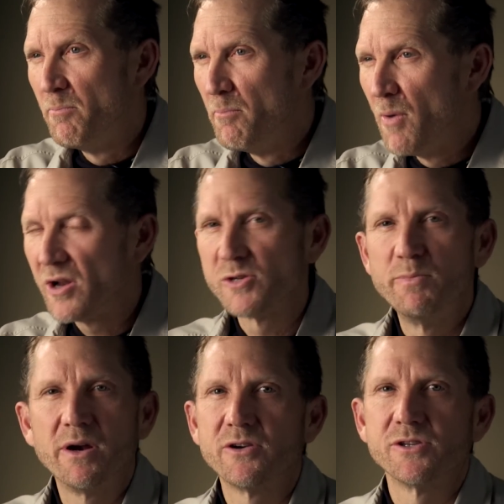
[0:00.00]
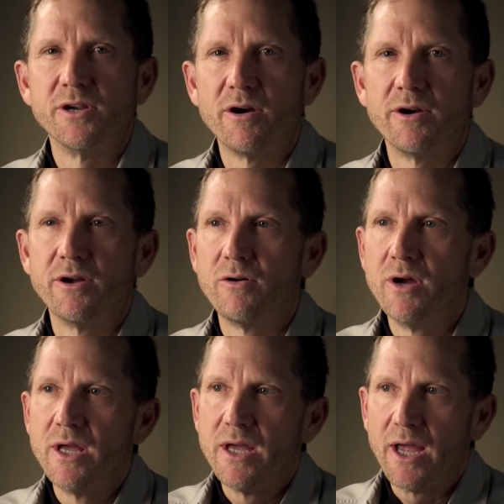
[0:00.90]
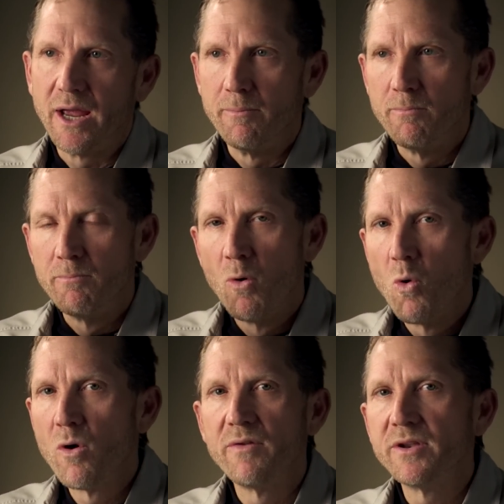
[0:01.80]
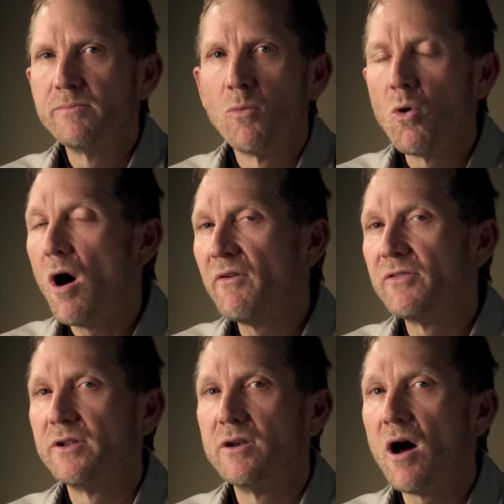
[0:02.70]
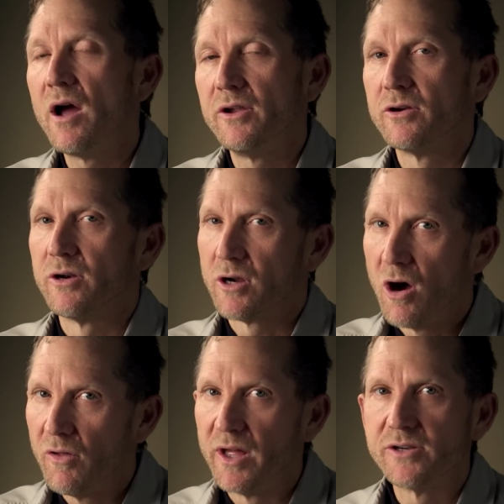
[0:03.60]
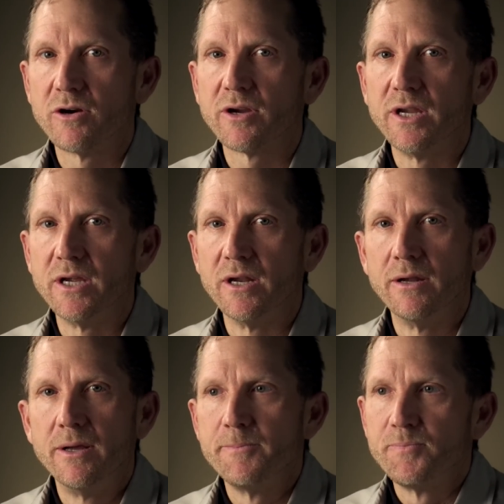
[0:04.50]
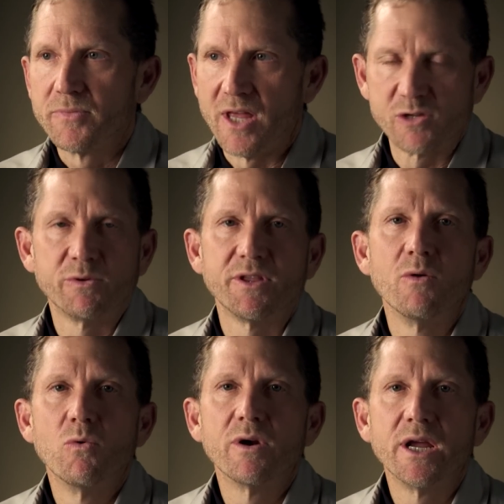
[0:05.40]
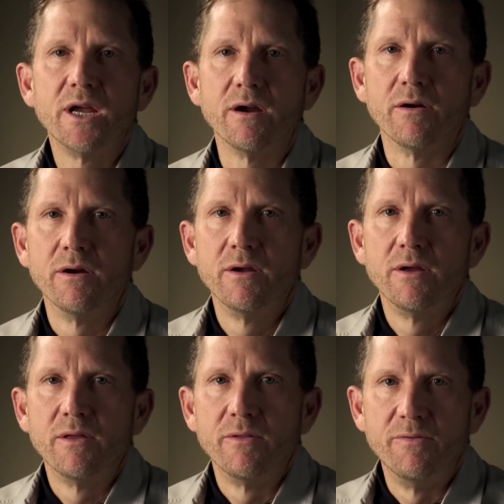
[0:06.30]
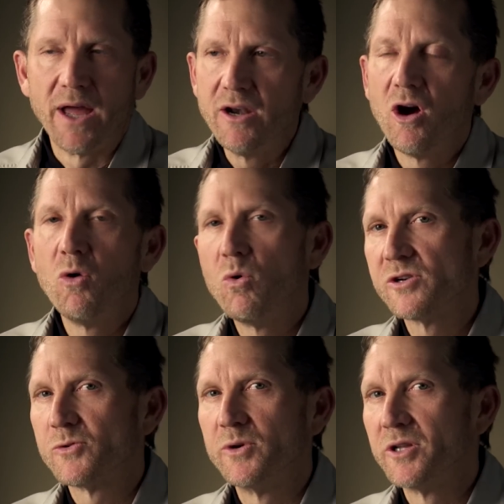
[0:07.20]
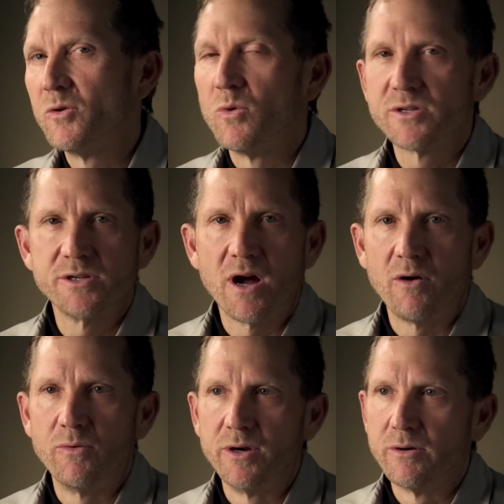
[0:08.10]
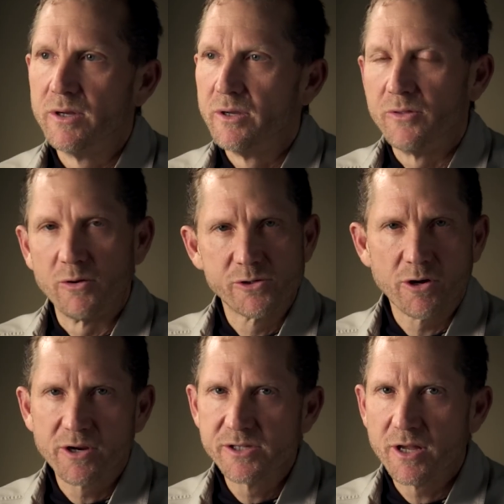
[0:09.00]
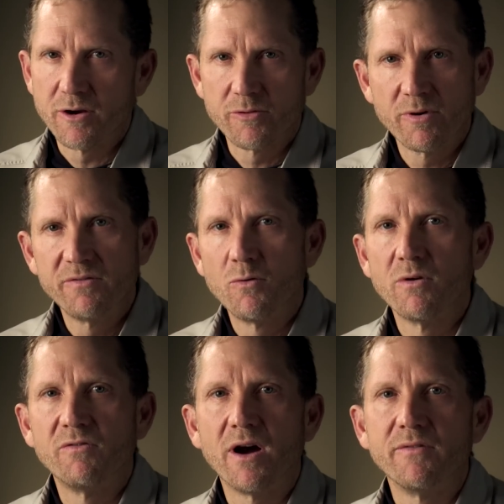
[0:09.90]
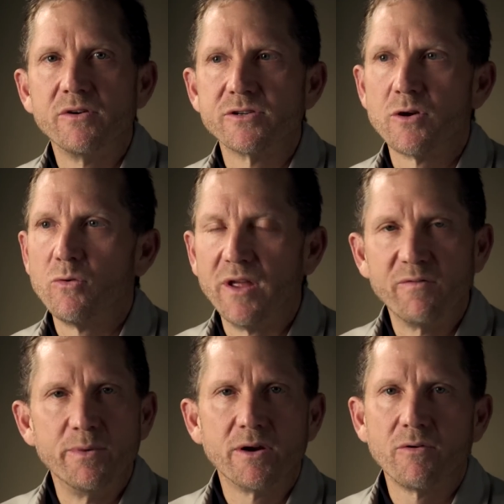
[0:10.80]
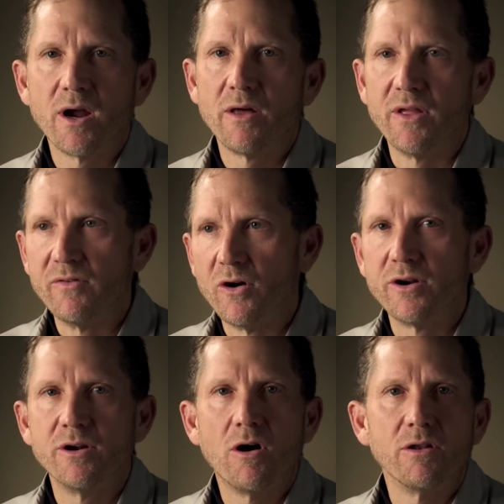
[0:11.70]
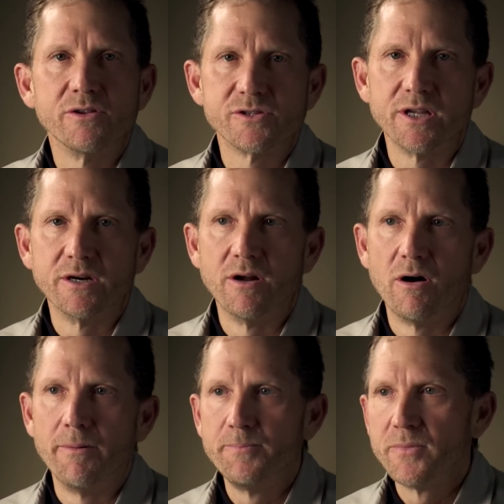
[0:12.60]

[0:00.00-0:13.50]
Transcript: much better scenario, and more often than not, you're going to call that turkey in. That's what they want to hear. They know what's real and what's not real. Those turkeys that are 3, 4, 5 years old, they've been around, they've heard it all and seen it all.